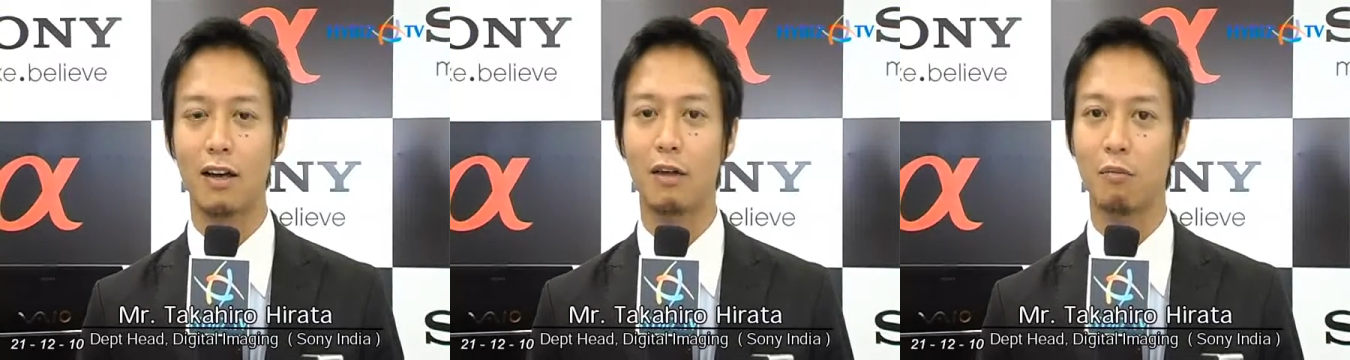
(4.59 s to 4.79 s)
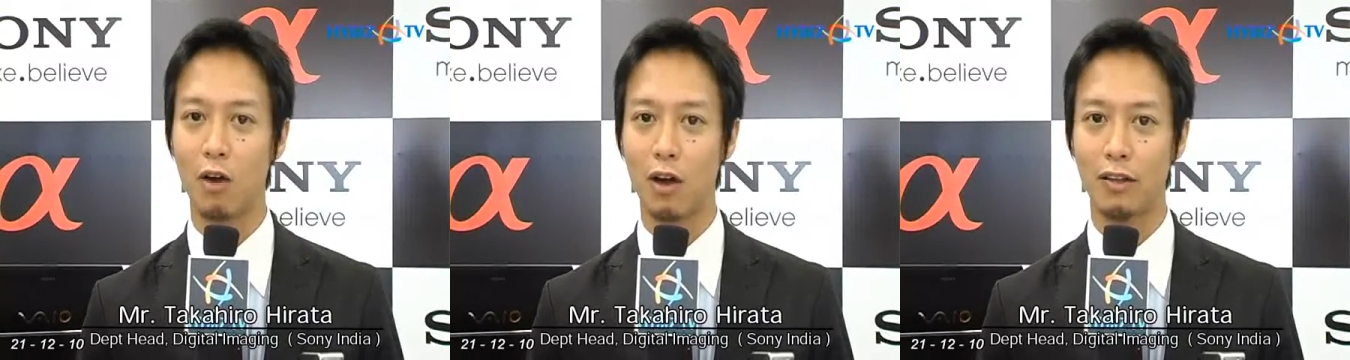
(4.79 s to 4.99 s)

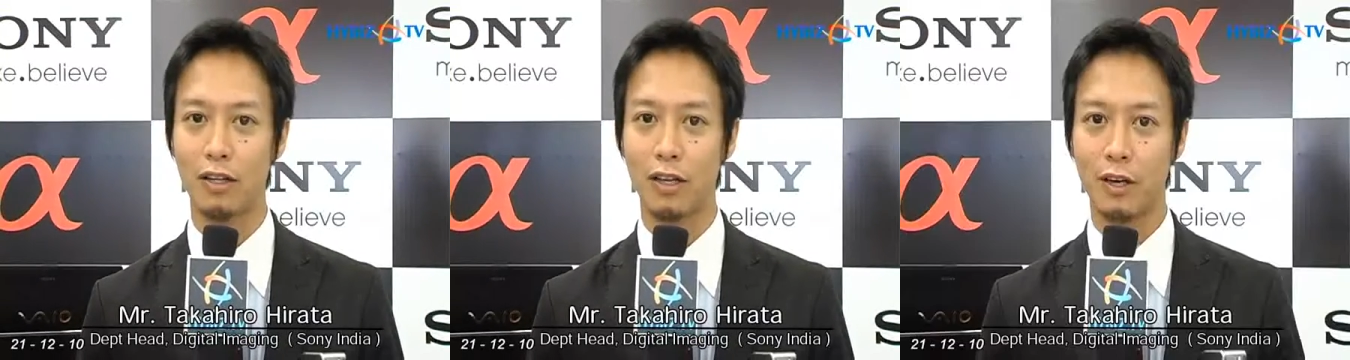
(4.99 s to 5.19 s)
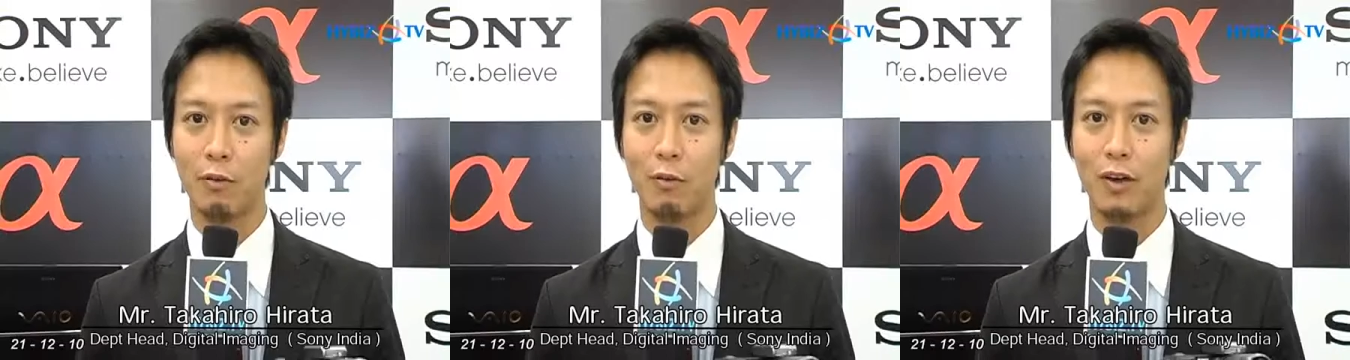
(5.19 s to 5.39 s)
camera
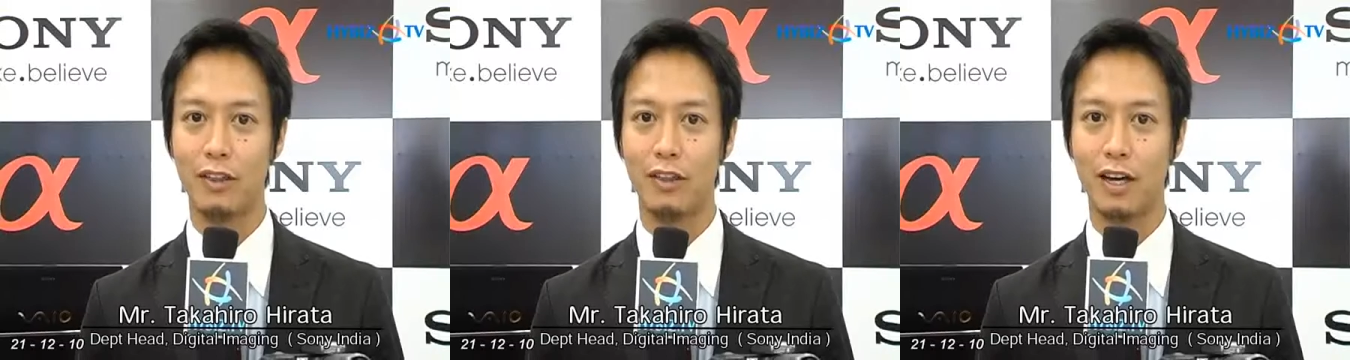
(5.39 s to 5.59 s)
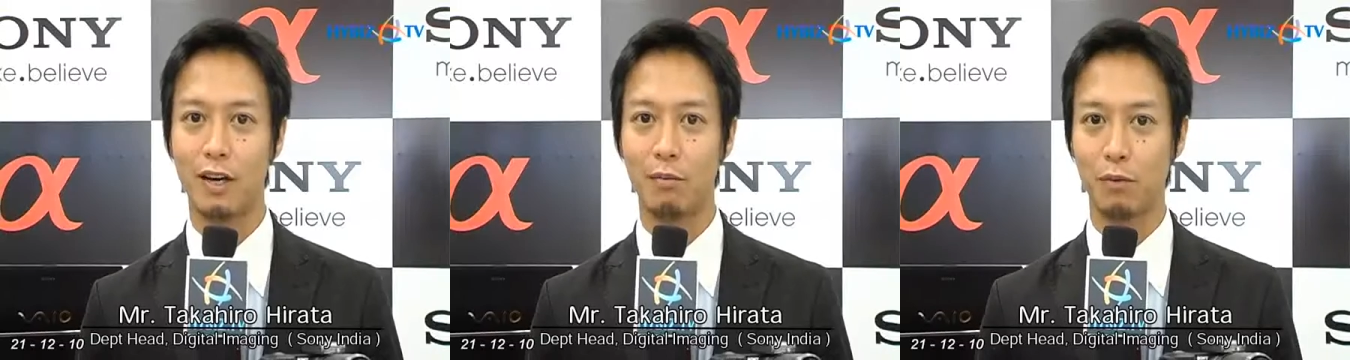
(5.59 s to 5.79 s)

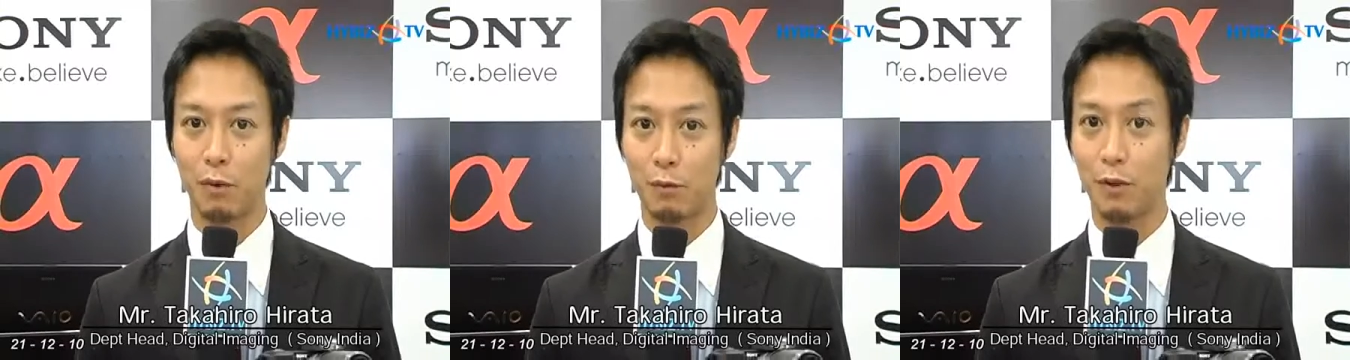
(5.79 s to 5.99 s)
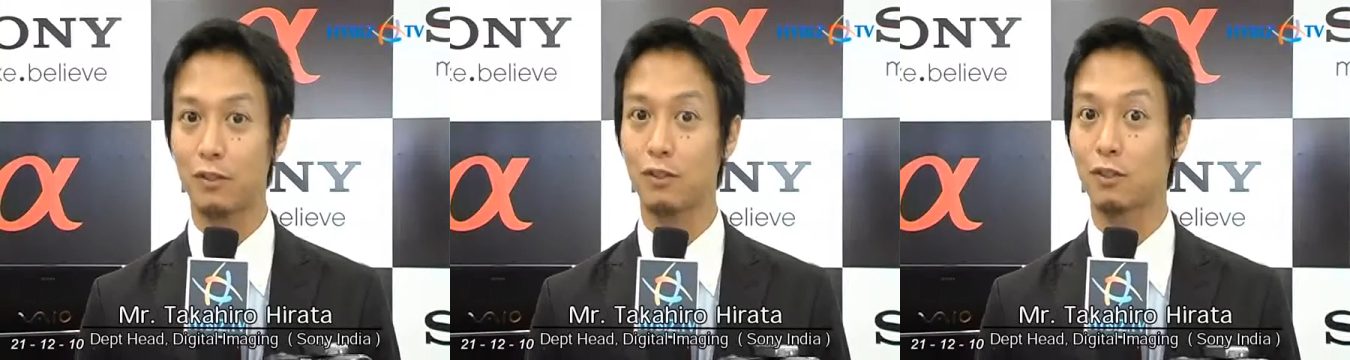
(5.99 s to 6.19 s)
with the
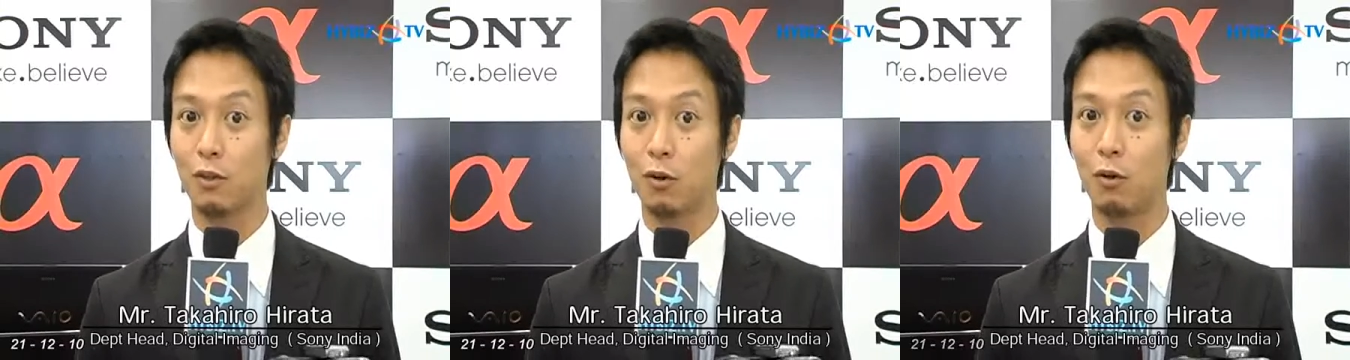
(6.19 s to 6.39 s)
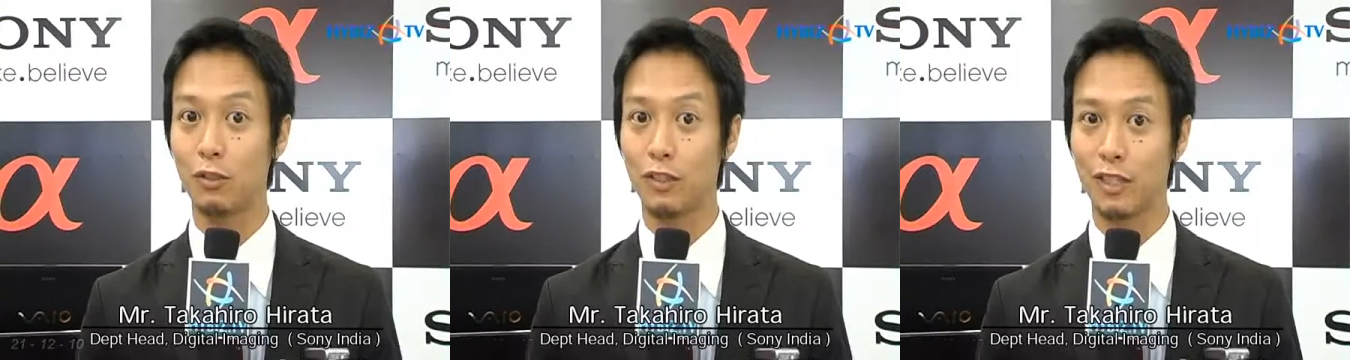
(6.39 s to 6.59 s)
professional
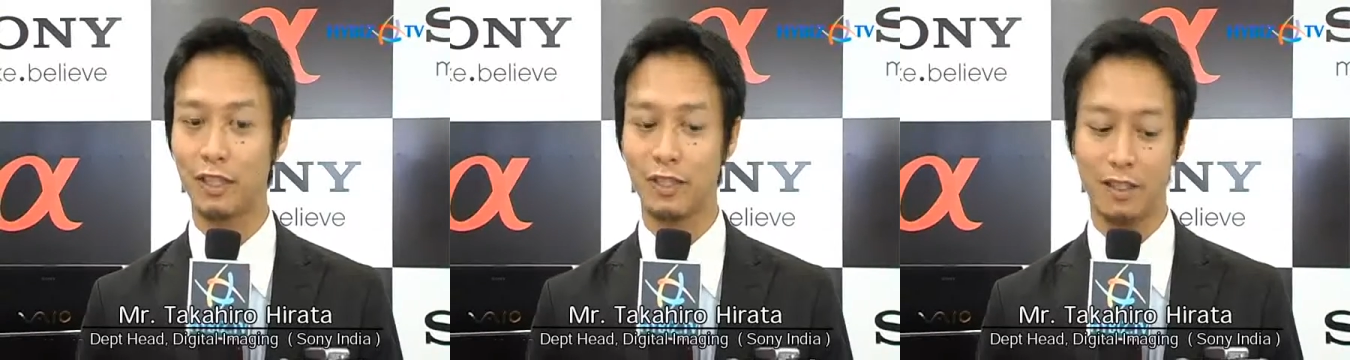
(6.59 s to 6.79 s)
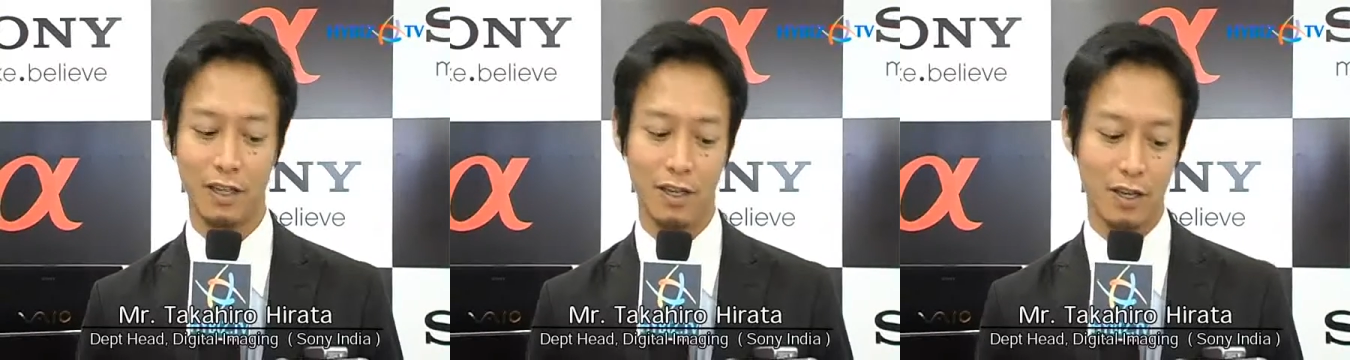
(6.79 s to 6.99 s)
quality,